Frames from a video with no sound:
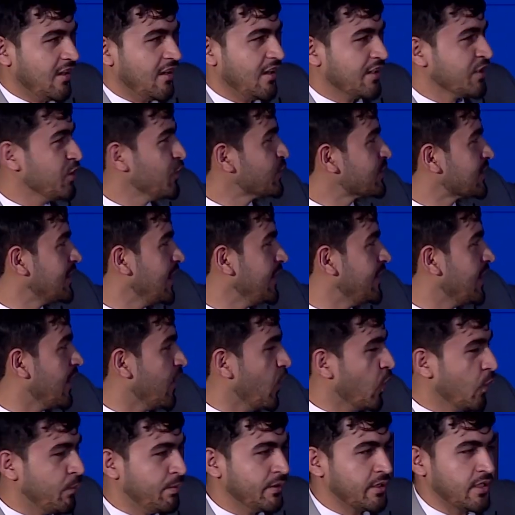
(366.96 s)
you see the
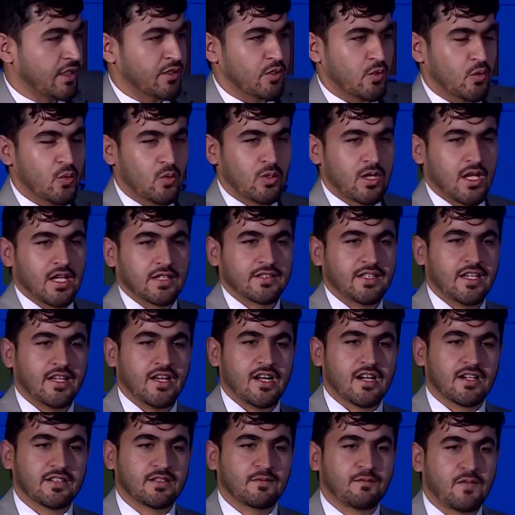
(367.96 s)
Uber and Ola, they
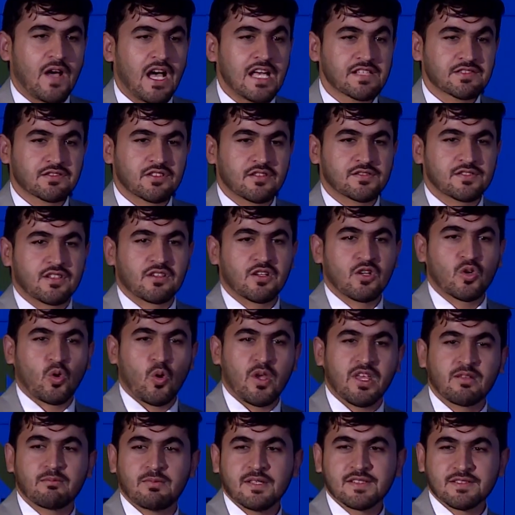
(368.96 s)
are the fastest and
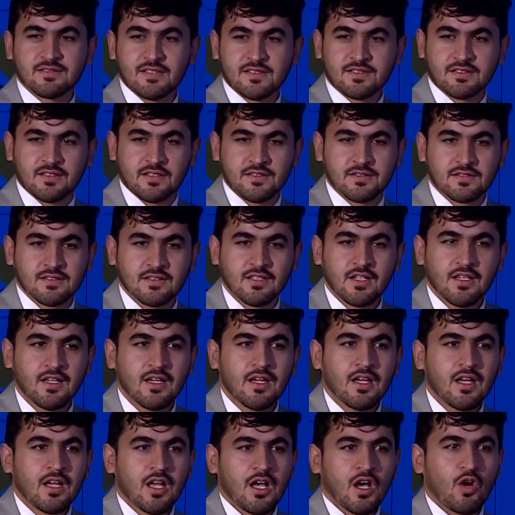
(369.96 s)
growing businesses
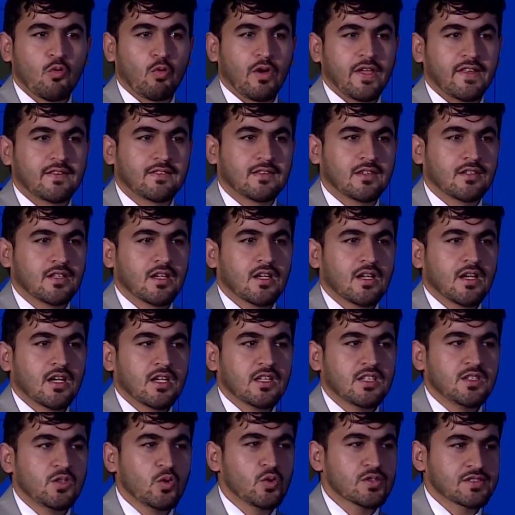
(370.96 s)
with
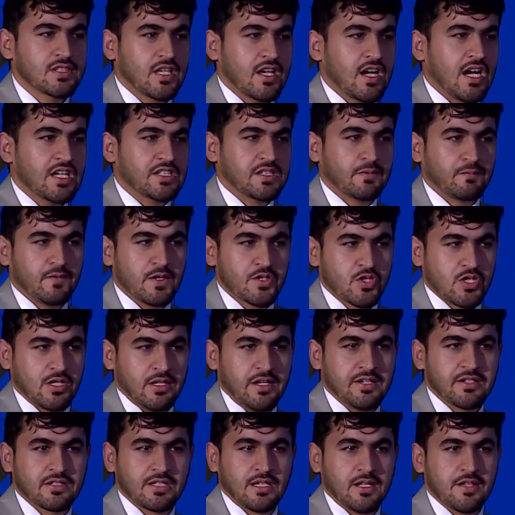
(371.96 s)
using artificial
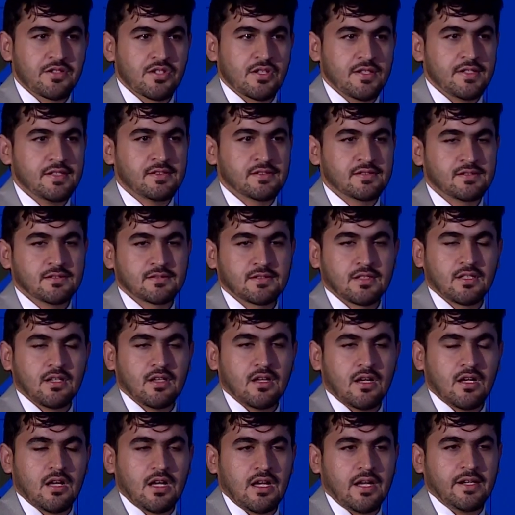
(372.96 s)
intelligence
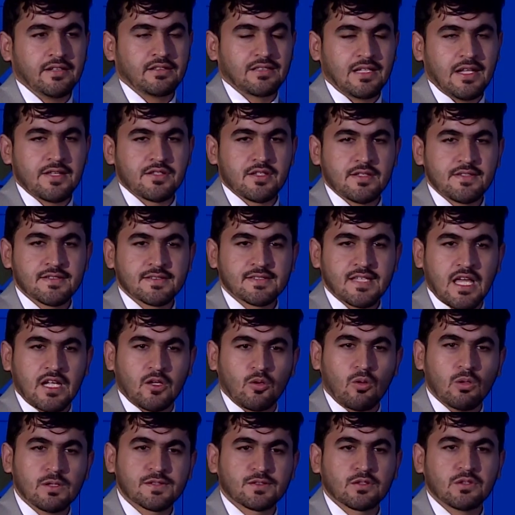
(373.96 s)
and
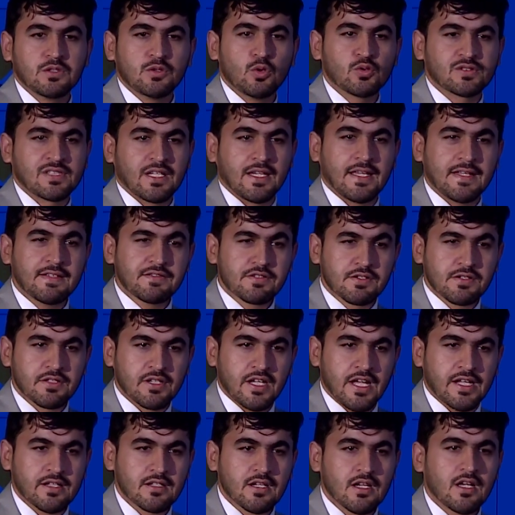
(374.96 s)
also using
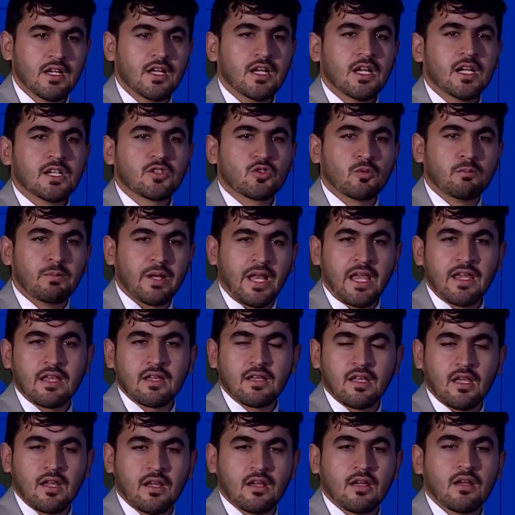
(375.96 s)
internet to
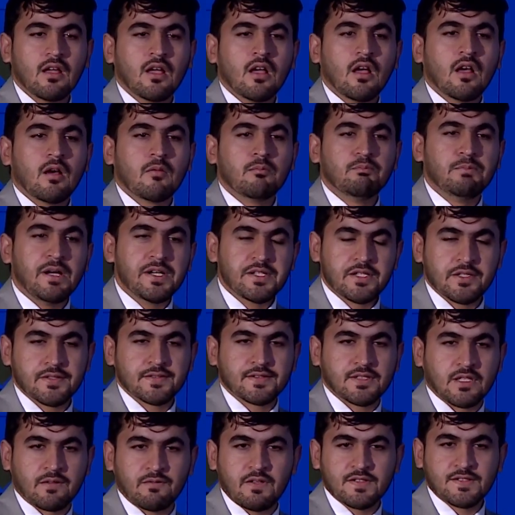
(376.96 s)
bringing better
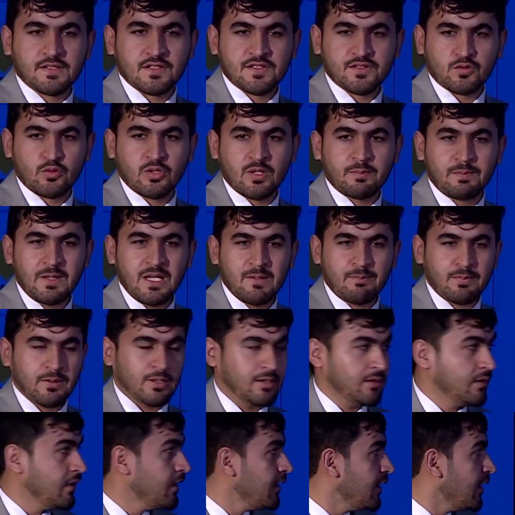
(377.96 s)
services to the people.
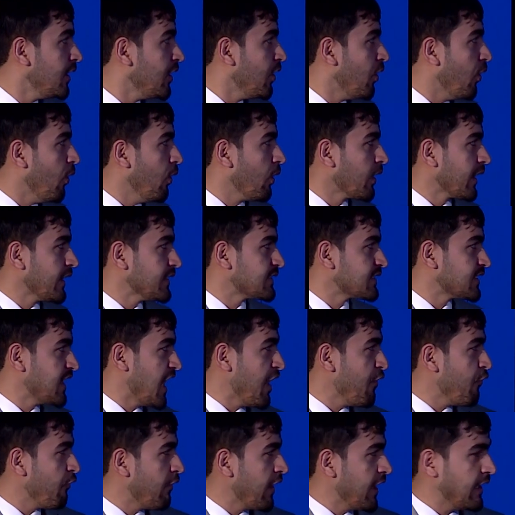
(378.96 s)
Or
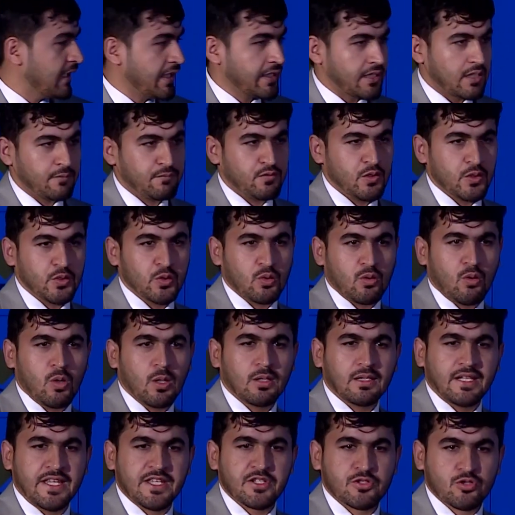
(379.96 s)
same way, like if you do
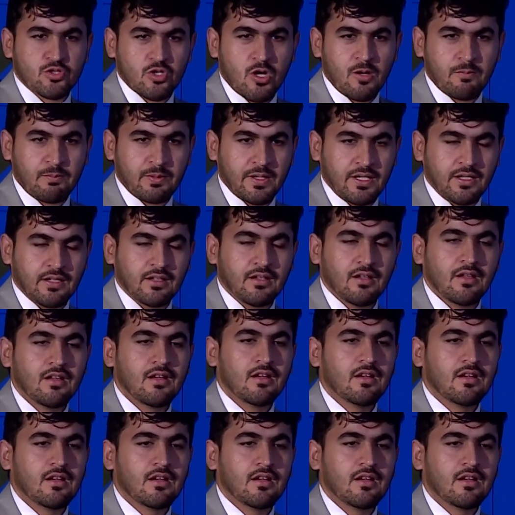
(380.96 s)
online shopping,